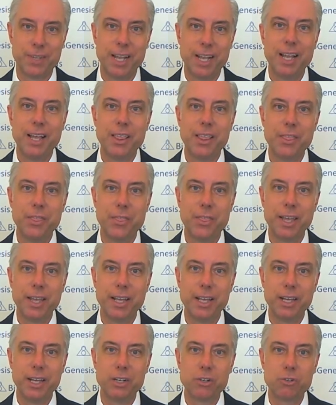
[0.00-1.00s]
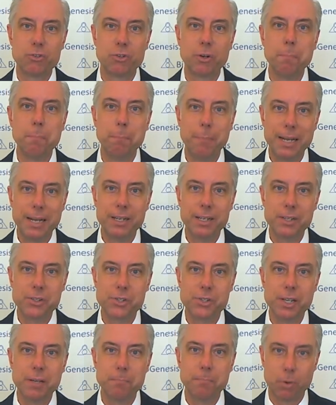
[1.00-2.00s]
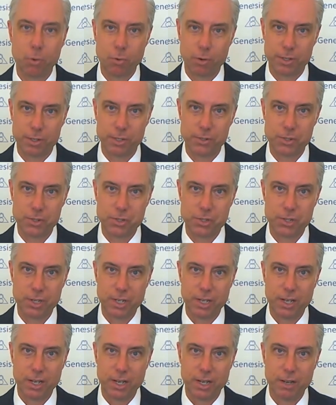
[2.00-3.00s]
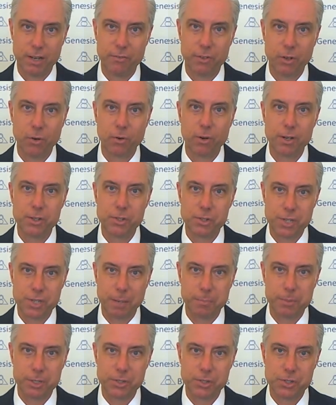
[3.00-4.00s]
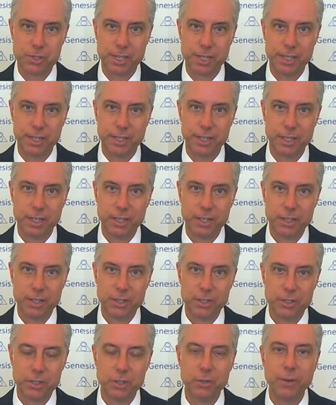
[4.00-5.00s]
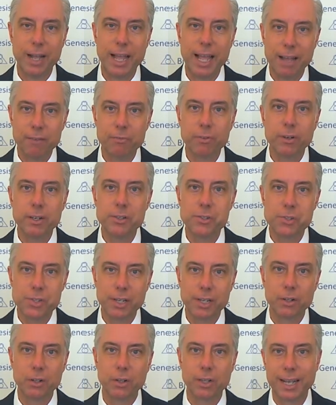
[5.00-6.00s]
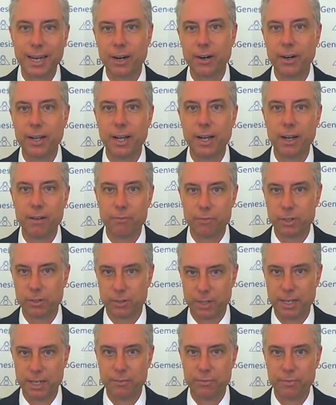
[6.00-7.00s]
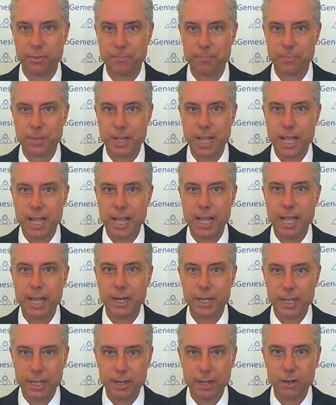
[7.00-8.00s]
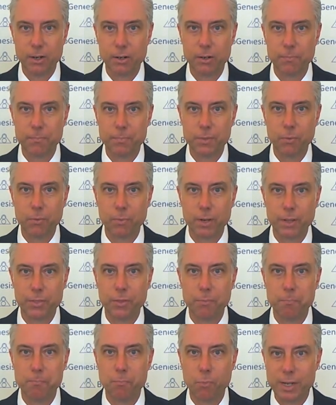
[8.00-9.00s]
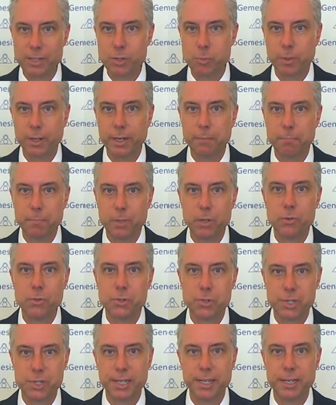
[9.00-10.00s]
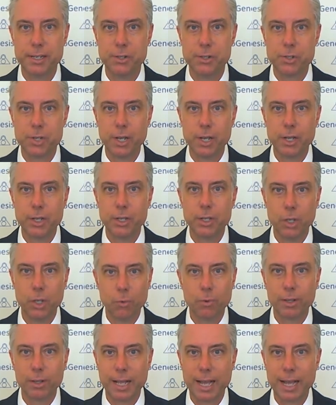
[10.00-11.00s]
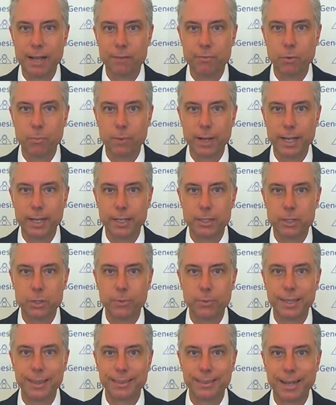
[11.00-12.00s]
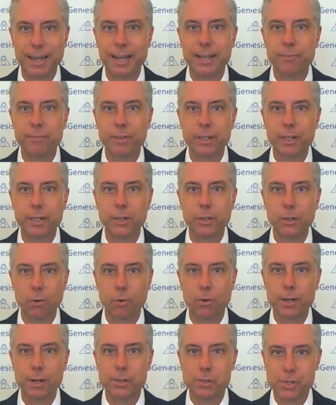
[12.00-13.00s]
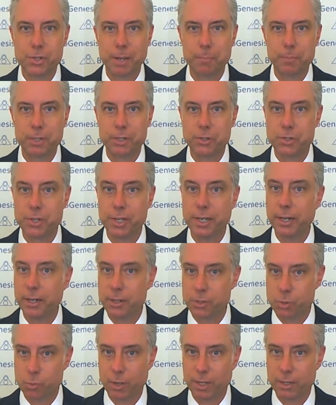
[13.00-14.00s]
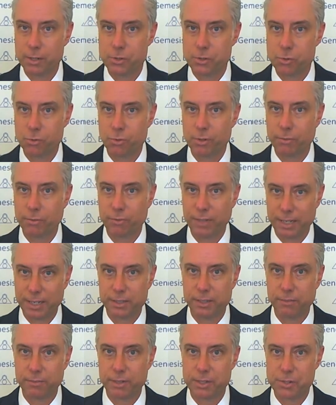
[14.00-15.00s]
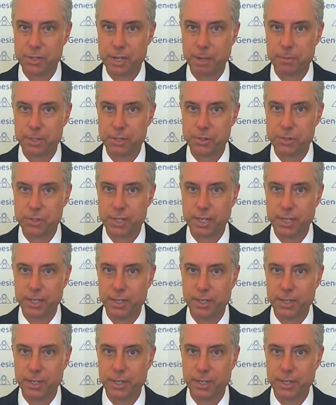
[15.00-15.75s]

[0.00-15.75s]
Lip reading: the tremendous importance of your inception seed to every single area of your life. And here, with the Whispering Moon seeds, you will have a way to enliven your inception seed as well as the reflective inception seed